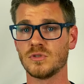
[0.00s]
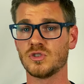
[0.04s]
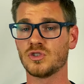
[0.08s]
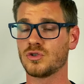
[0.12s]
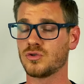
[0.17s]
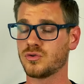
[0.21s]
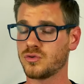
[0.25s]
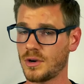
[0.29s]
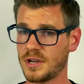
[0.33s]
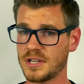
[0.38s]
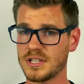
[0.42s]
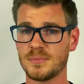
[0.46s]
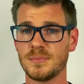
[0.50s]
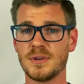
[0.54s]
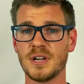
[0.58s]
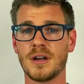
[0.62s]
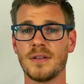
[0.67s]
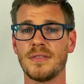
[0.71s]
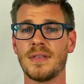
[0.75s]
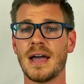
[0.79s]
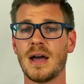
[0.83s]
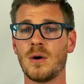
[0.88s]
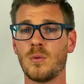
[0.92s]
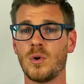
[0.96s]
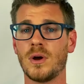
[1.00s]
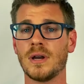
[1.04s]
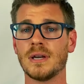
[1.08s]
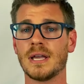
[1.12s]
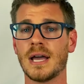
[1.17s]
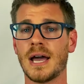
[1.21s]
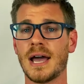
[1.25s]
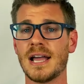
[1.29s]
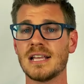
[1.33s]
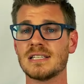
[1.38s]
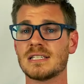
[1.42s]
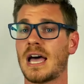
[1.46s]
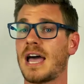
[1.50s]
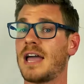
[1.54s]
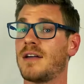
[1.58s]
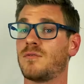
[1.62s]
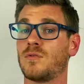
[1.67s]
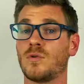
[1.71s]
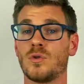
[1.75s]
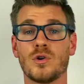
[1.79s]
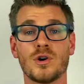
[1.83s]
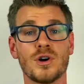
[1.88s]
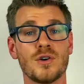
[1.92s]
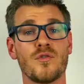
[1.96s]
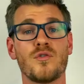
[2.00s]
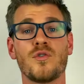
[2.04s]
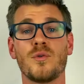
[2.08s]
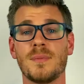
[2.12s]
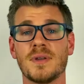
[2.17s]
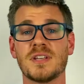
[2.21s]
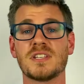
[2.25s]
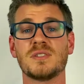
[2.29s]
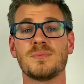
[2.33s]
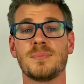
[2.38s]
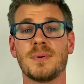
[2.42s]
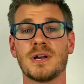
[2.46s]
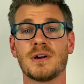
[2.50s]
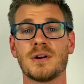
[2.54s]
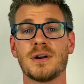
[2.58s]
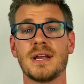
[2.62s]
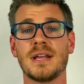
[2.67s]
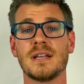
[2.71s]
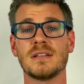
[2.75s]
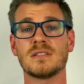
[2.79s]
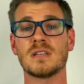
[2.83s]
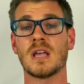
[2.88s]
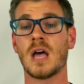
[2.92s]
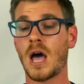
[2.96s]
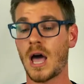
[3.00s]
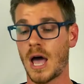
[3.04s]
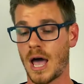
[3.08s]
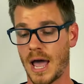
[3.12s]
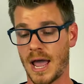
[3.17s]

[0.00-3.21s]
Trust me on that one, guys. I've learned from experience.